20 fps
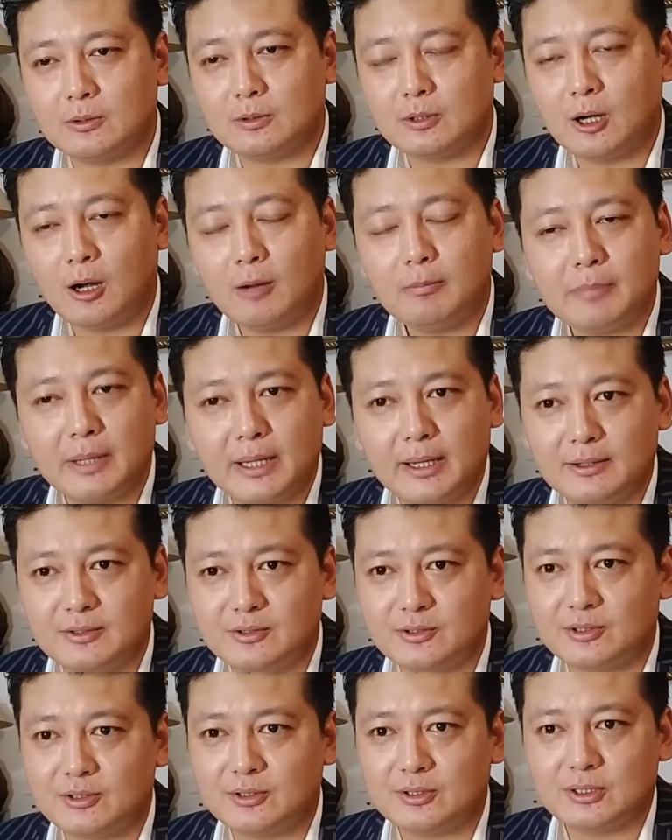
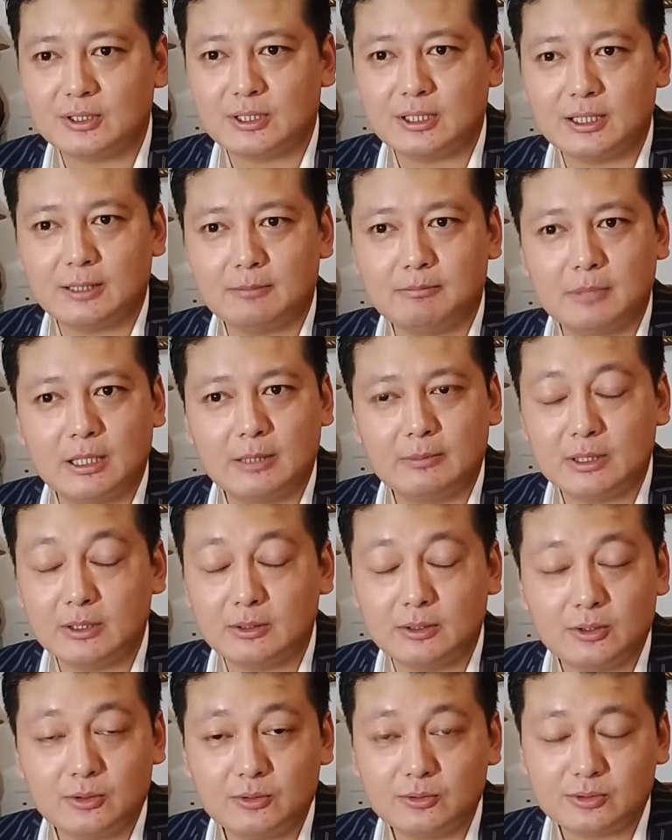op-eds, maybe
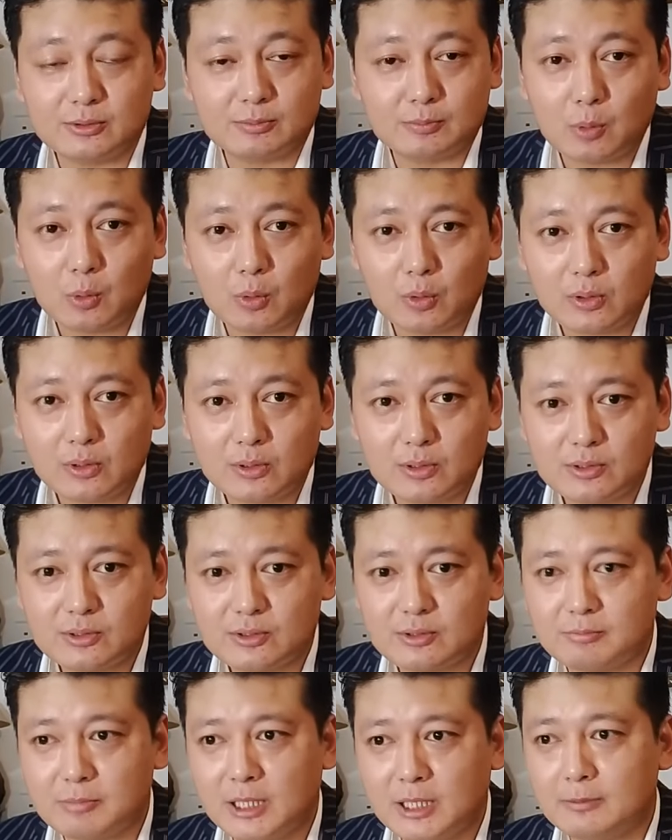news
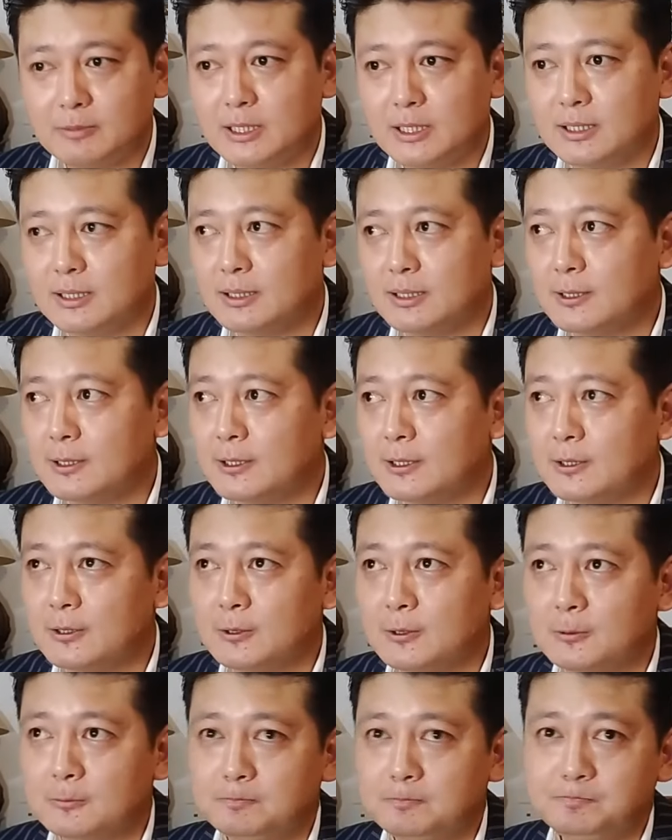reporters, maybe
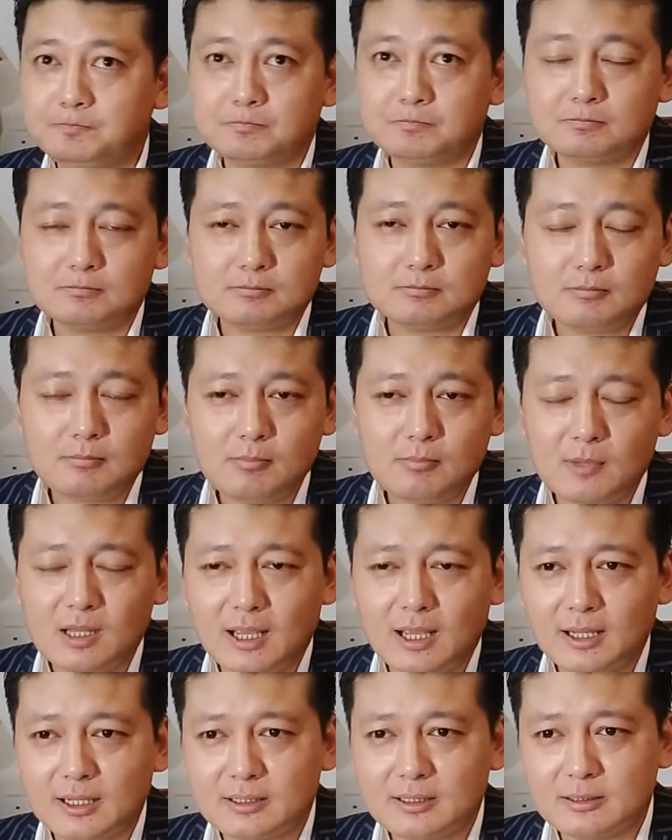
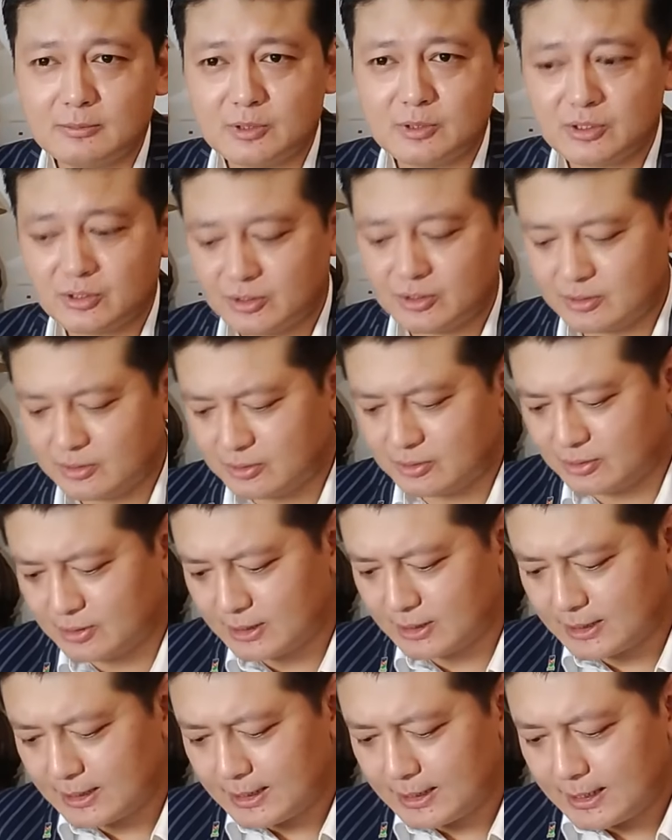academicians
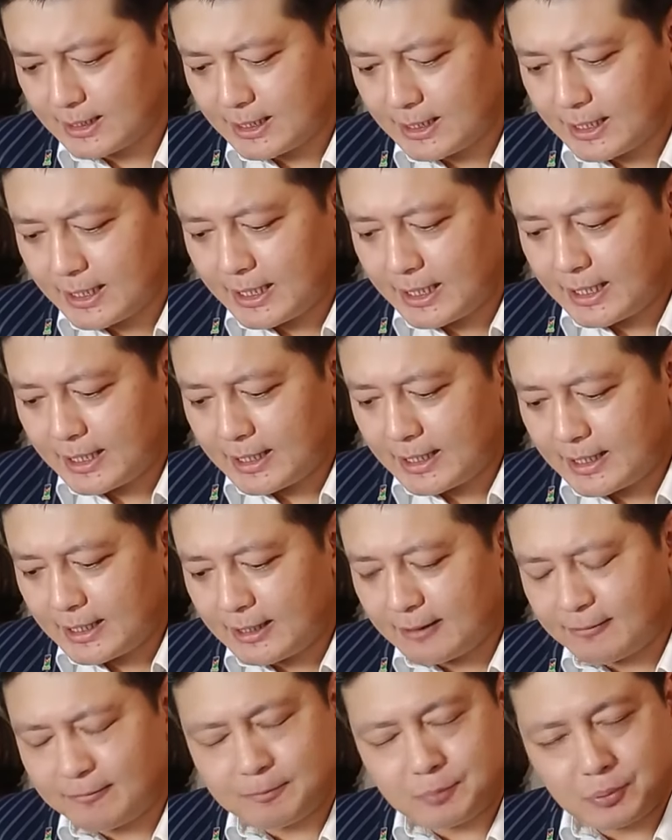
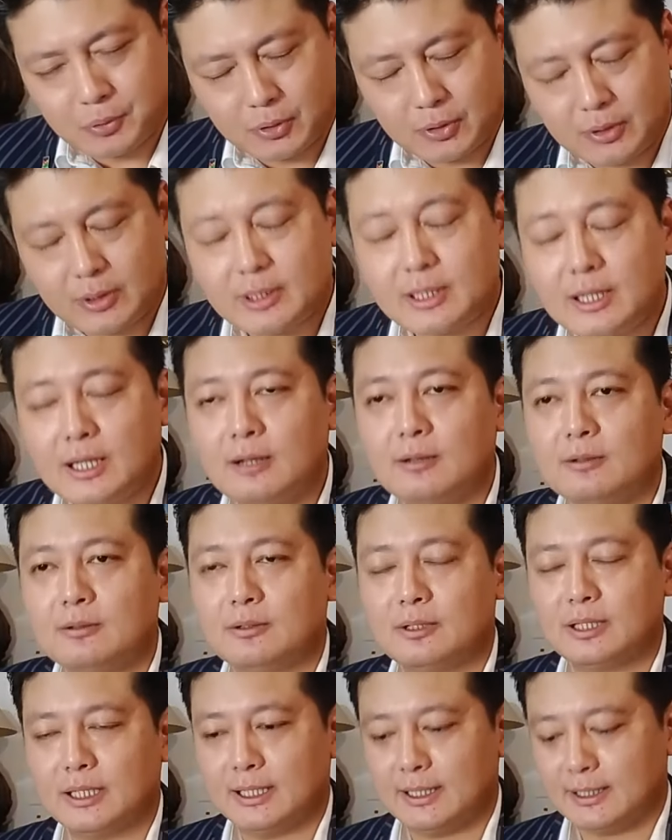have pointed out,
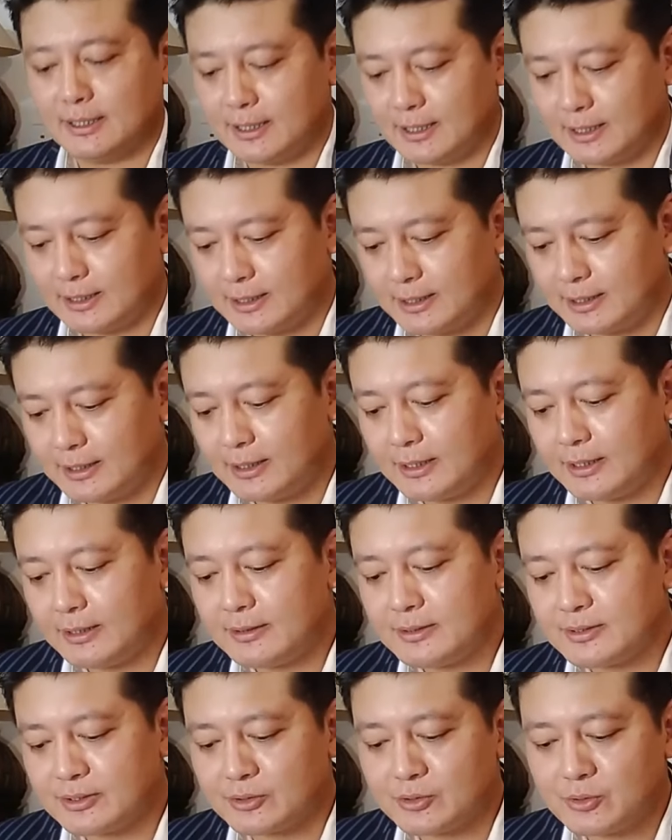okay, that there
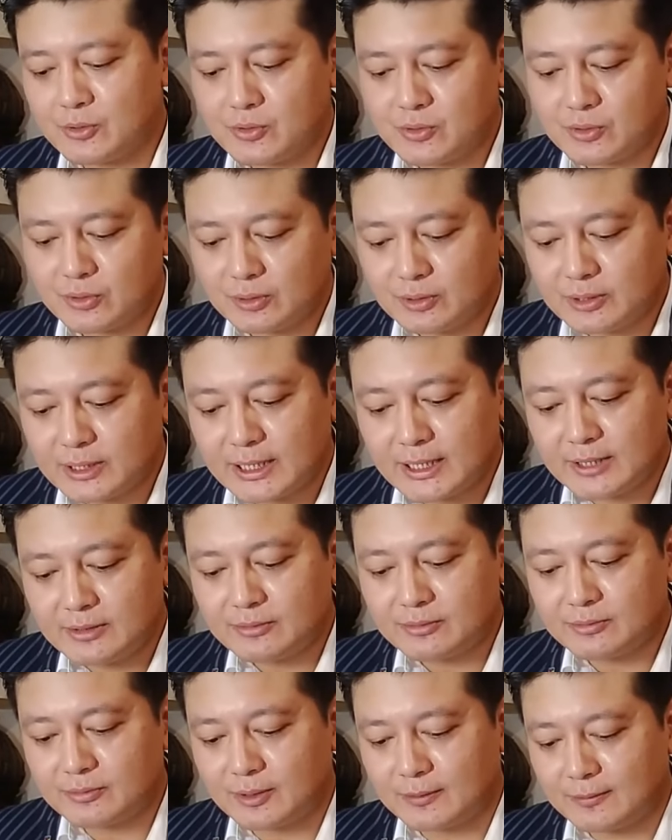is a crucial need
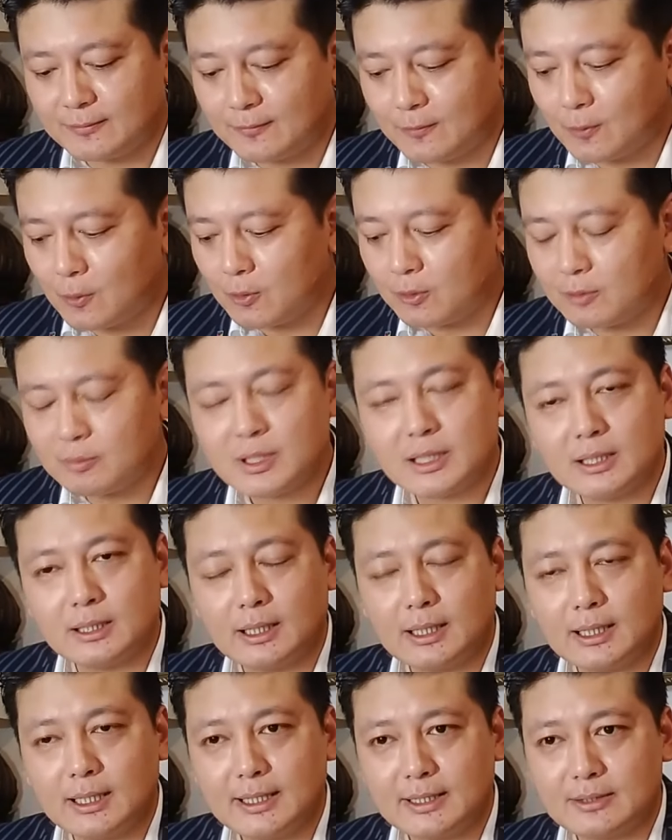to reform the
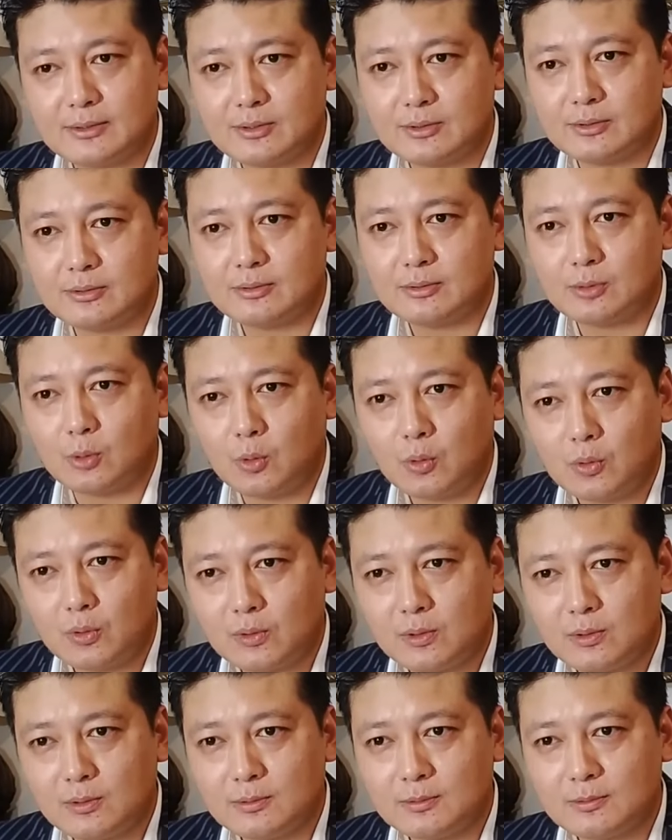
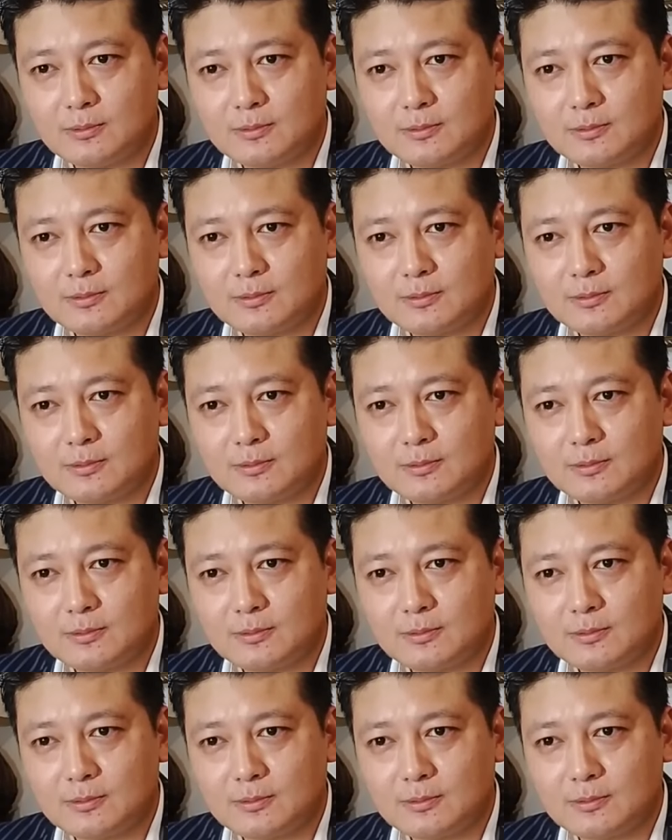electoral